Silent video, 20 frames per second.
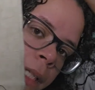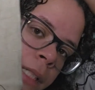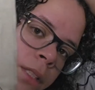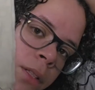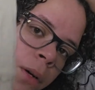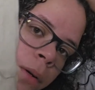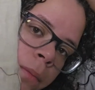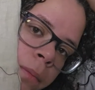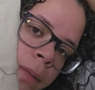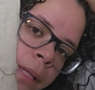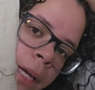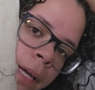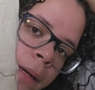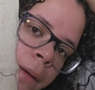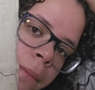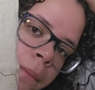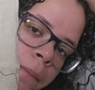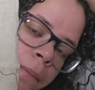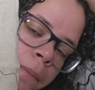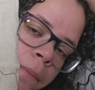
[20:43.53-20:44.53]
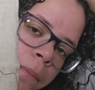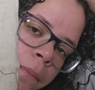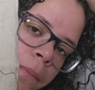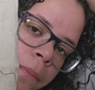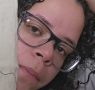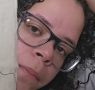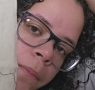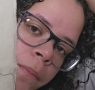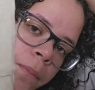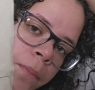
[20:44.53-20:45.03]
let's hope that.
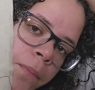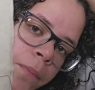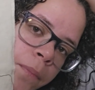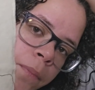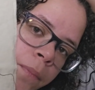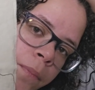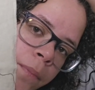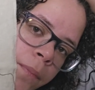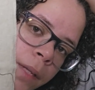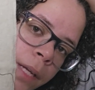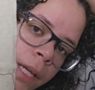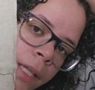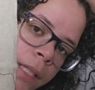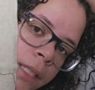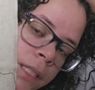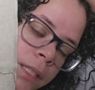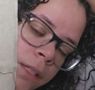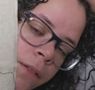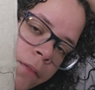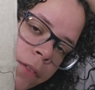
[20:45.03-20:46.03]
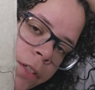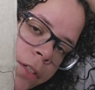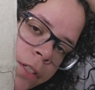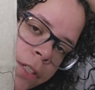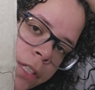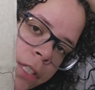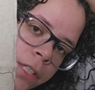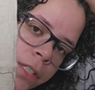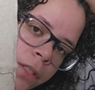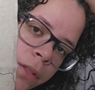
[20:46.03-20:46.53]
And this
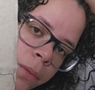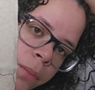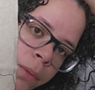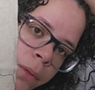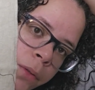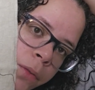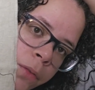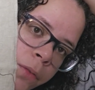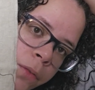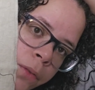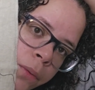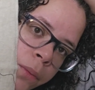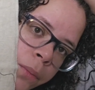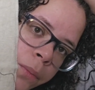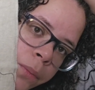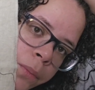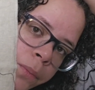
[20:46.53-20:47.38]
conversion is so beautiful.